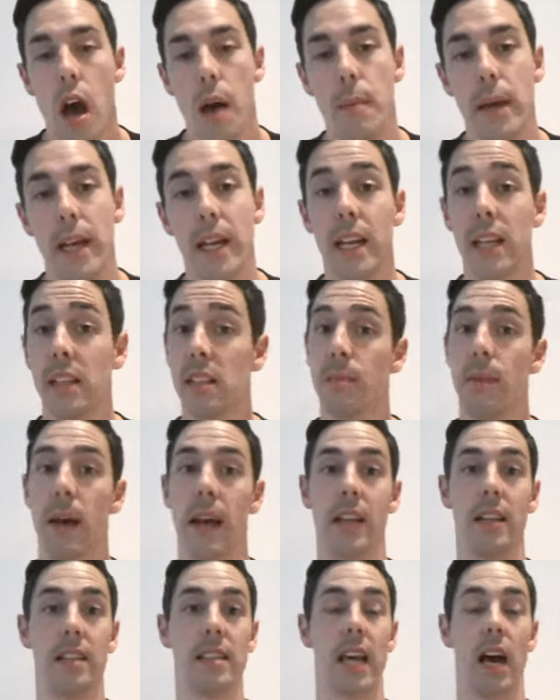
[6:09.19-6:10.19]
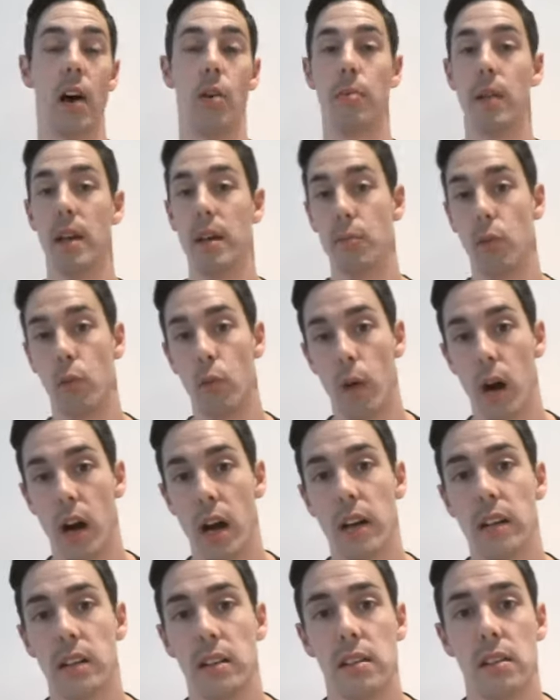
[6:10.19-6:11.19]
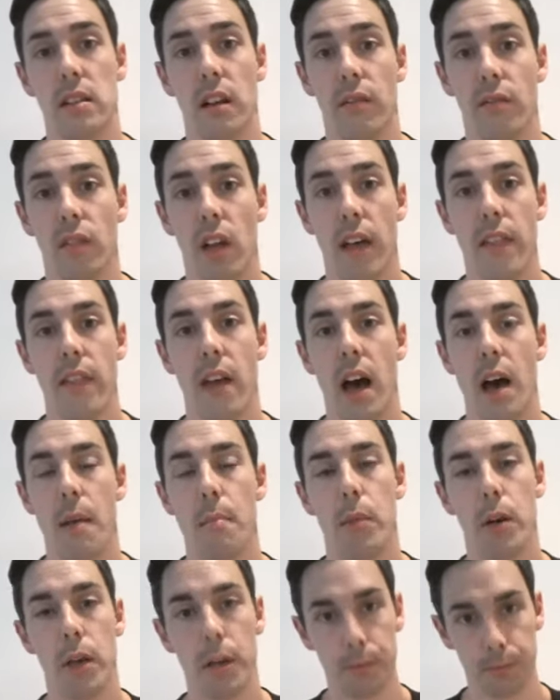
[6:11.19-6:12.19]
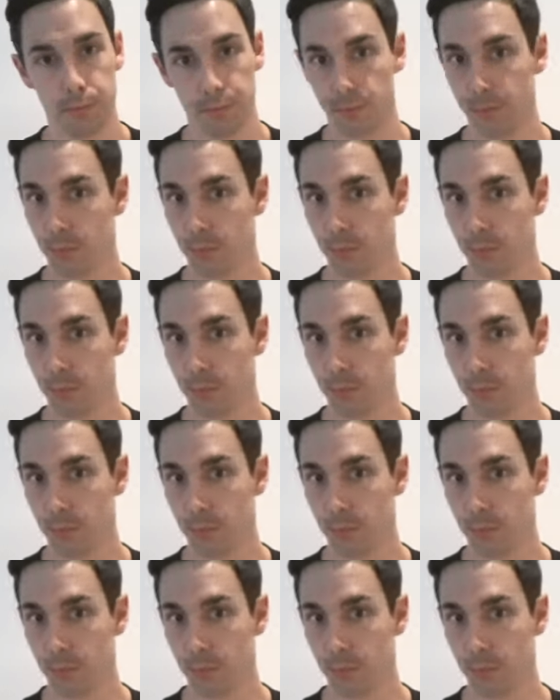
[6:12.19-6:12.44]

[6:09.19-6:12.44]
I mean, it depends how people work and stuff like that. But